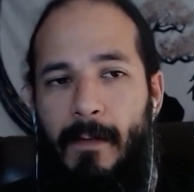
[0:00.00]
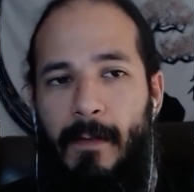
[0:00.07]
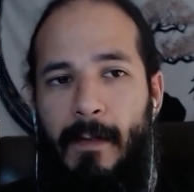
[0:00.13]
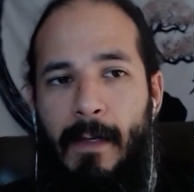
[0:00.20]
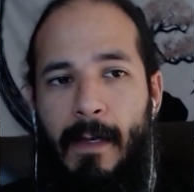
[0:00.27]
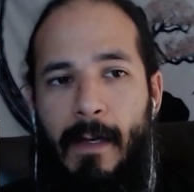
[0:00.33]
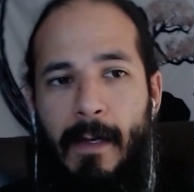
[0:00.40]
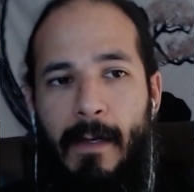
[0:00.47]

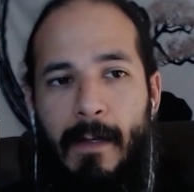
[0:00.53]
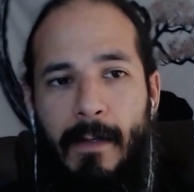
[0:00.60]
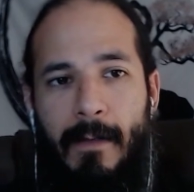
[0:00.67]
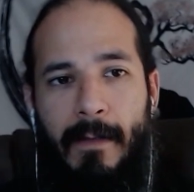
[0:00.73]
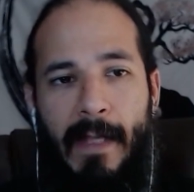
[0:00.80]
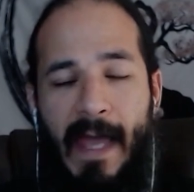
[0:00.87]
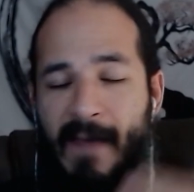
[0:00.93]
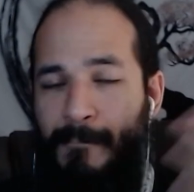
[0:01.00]
and
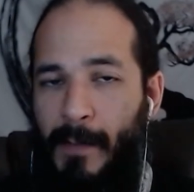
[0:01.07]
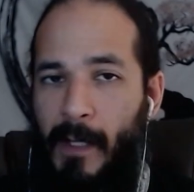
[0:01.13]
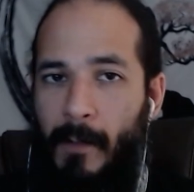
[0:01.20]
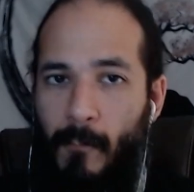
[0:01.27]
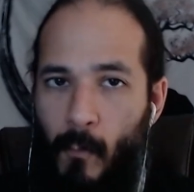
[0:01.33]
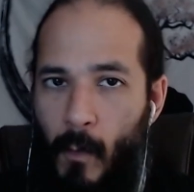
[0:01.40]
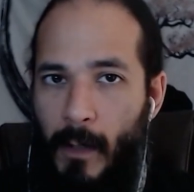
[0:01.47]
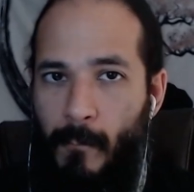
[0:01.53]
they have
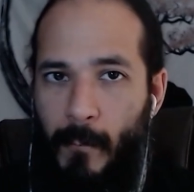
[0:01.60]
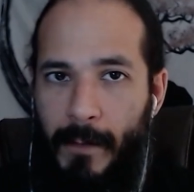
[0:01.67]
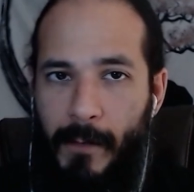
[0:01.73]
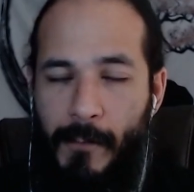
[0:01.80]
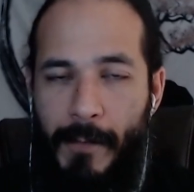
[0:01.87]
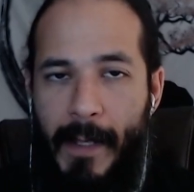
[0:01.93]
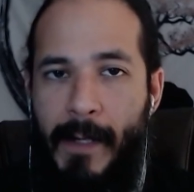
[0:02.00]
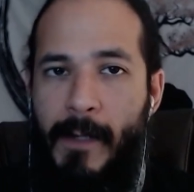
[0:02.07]
become one with the
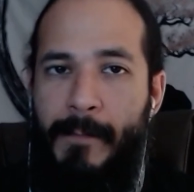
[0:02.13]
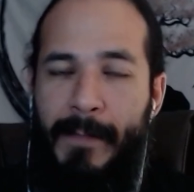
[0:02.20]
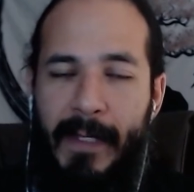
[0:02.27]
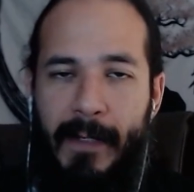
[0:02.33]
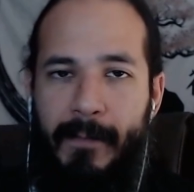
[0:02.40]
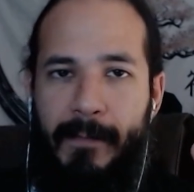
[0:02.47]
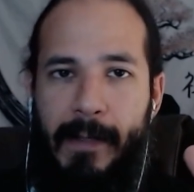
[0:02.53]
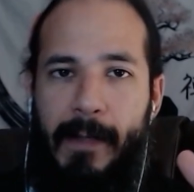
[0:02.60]
Creator,
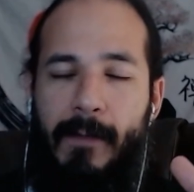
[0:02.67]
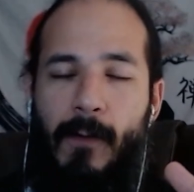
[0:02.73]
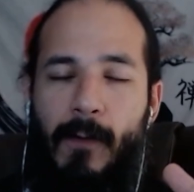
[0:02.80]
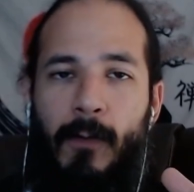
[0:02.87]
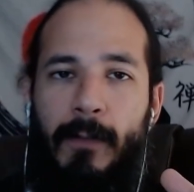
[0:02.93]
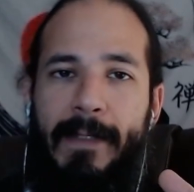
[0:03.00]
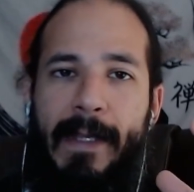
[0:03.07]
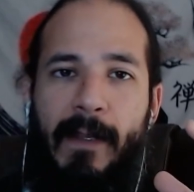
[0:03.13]
meaning that
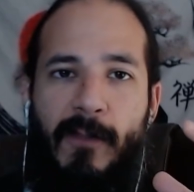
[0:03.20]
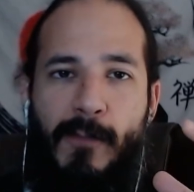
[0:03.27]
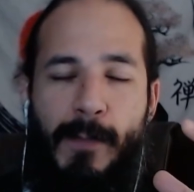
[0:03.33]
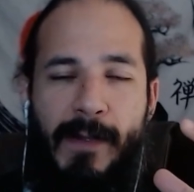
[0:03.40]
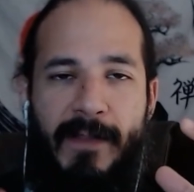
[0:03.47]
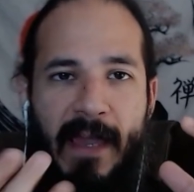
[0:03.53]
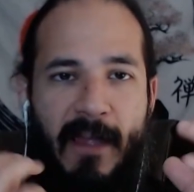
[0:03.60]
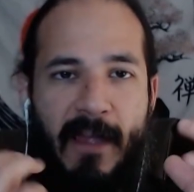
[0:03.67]
all that
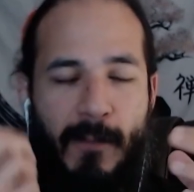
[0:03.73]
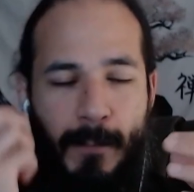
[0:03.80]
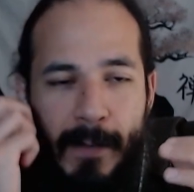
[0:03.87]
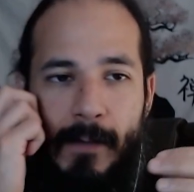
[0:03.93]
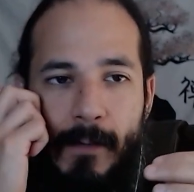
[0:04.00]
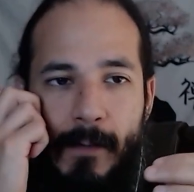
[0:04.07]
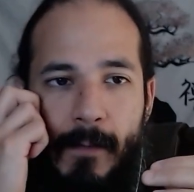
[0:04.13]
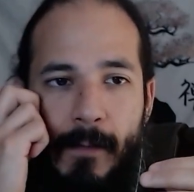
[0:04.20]
experience has
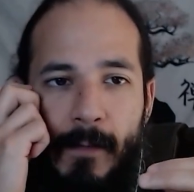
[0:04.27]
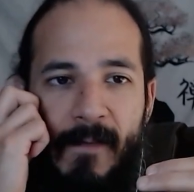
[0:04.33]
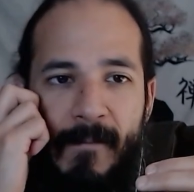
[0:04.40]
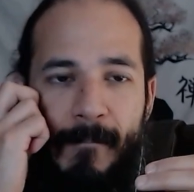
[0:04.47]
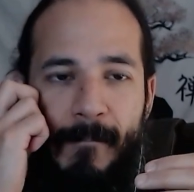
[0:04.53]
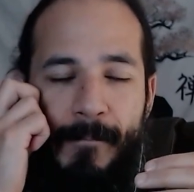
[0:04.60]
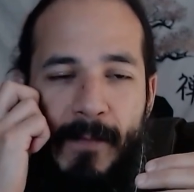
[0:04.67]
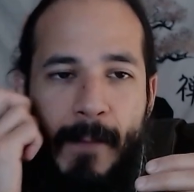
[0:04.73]
been
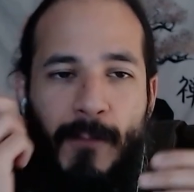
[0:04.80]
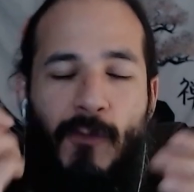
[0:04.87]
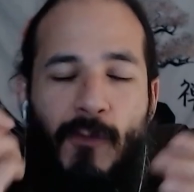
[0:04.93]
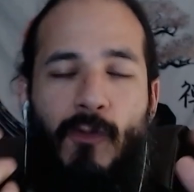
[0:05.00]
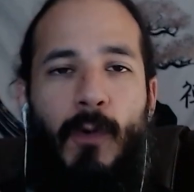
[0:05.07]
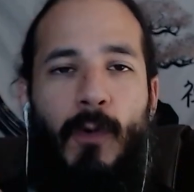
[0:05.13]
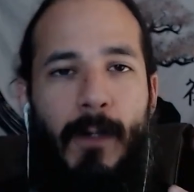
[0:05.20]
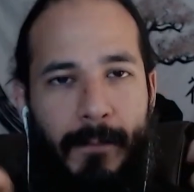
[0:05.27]

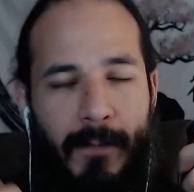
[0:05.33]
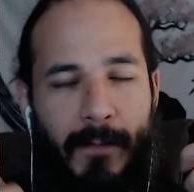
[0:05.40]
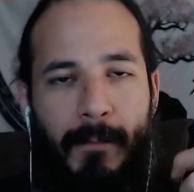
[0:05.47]
absorbed